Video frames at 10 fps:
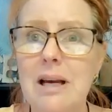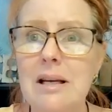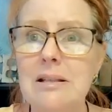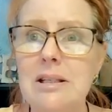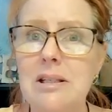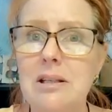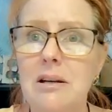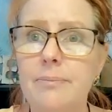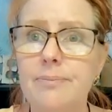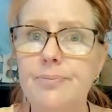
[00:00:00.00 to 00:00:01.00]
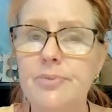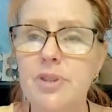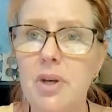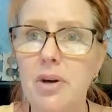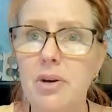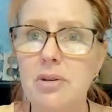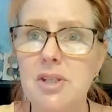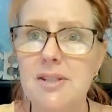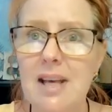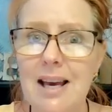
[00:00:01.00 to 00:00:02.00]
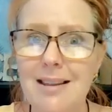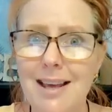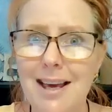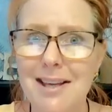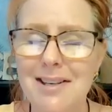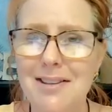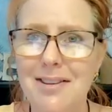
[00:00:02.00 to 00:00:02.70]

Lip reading: And so to say that